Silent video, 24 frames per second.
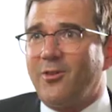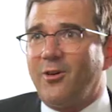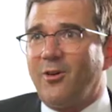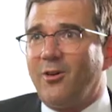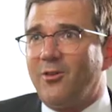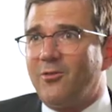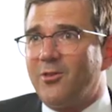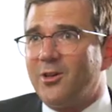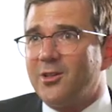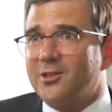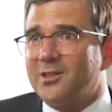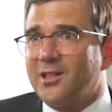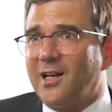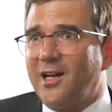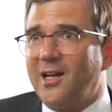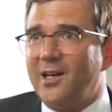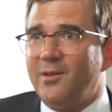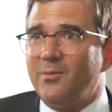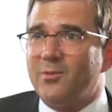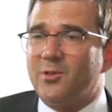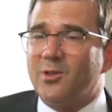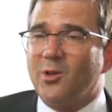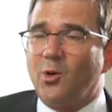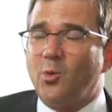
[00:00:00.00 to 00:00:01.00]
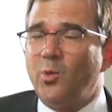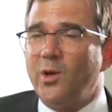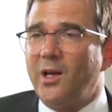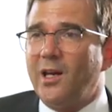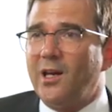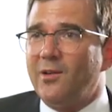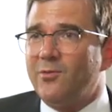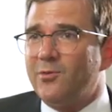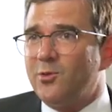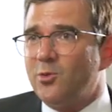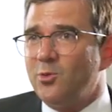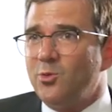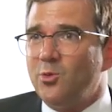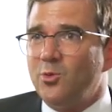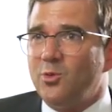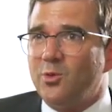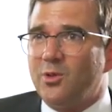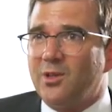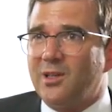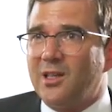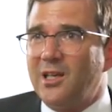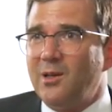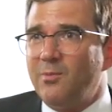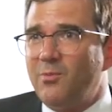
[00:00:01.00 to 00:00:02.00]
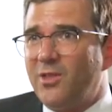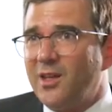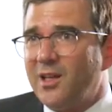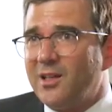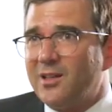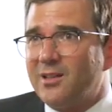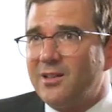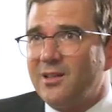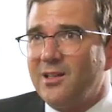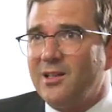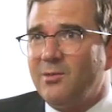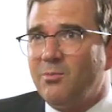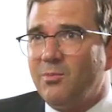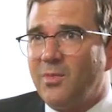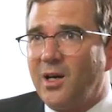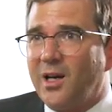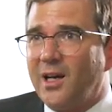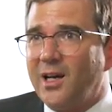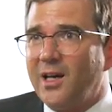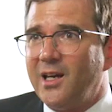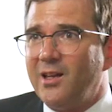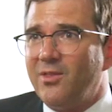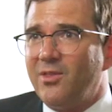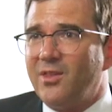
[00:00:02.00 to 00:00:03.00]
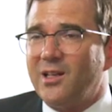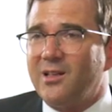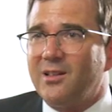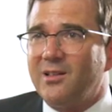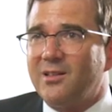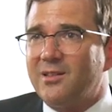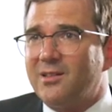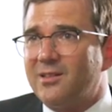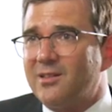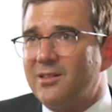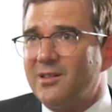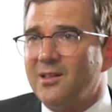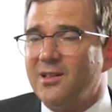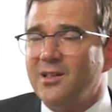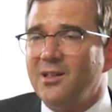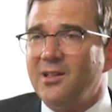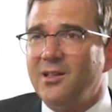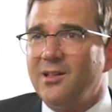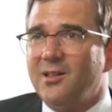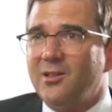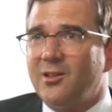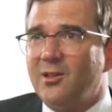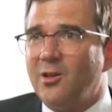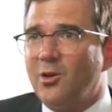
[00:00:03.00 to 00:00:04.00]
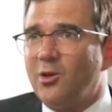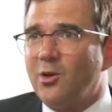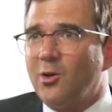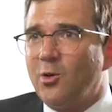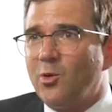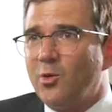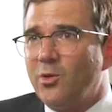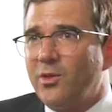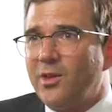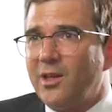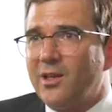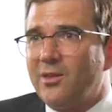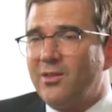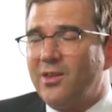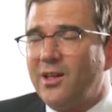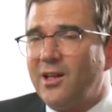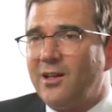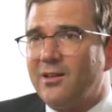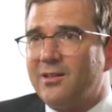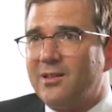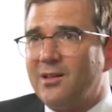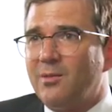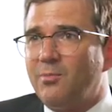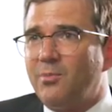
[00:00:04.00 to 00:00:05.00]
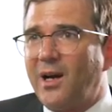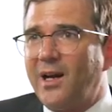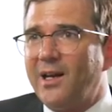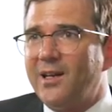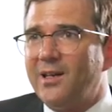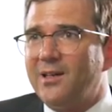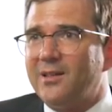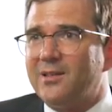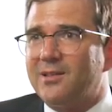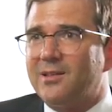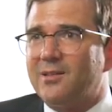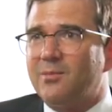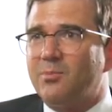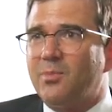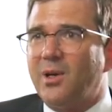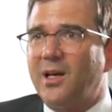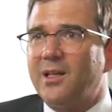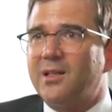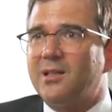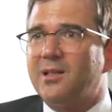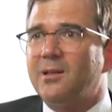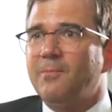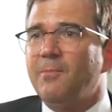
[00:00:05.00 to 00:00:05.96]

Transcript: over time, so we have to keep that in mind. That is, that there's a bias, but